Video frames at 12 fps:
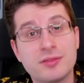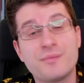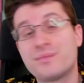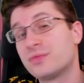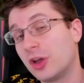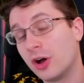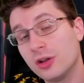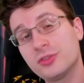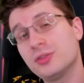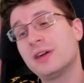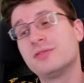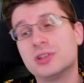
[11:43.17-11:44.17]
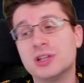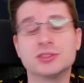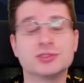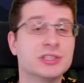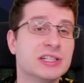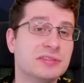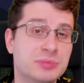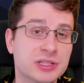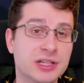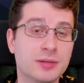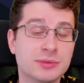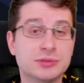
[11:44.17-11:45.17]
They also have the luxury of
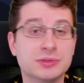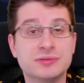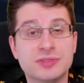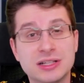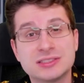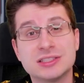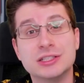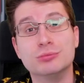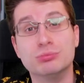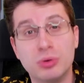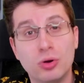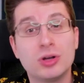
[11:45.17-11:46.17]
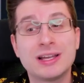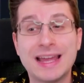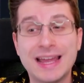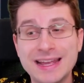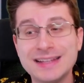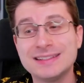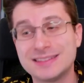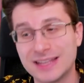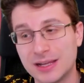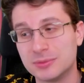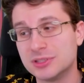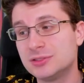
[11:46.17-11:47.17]
being able to invest in bulk and
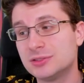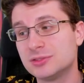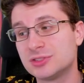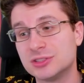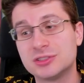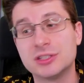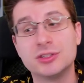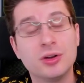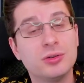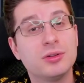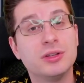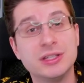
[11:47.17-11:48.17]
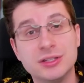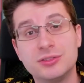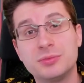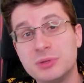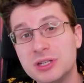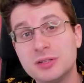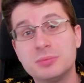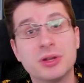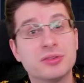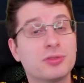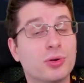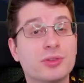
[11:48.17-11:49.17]
damage since they don't need speed, but
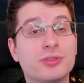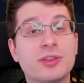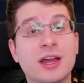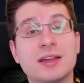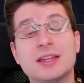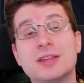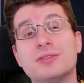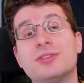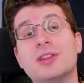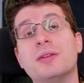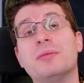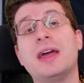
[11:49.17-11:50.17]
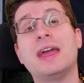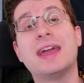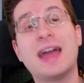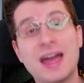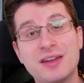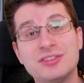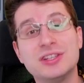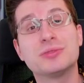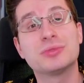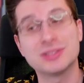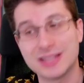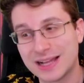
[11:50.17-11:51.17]
of course that gives them a heavy
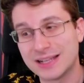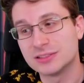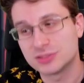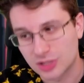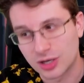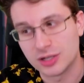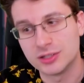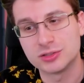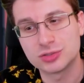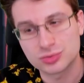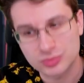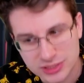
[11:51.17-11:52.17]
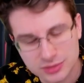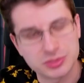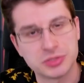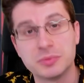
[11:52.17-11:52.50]
reliance on Trick Room.